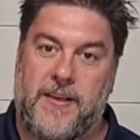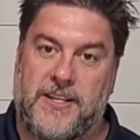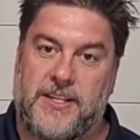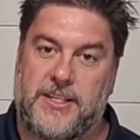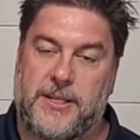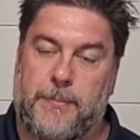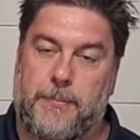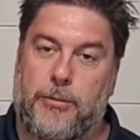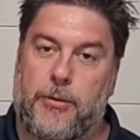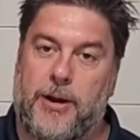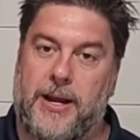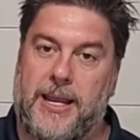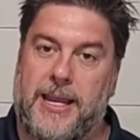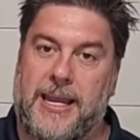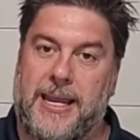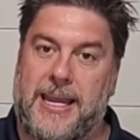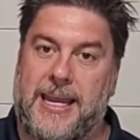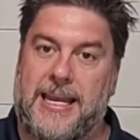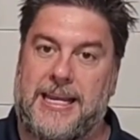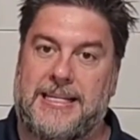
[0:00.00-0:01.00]
this is a
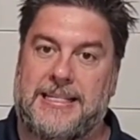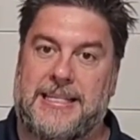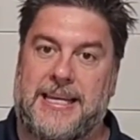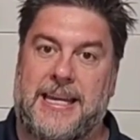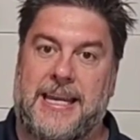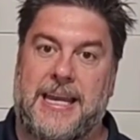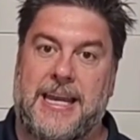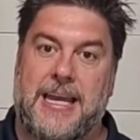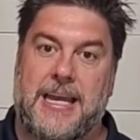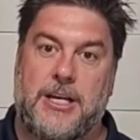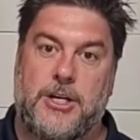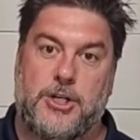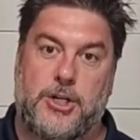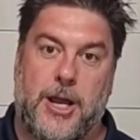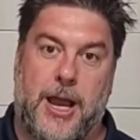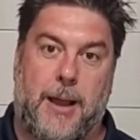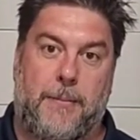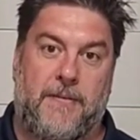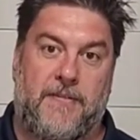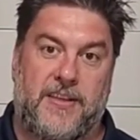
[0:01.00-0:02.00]
pretty easy
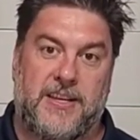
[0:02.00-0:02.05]
job.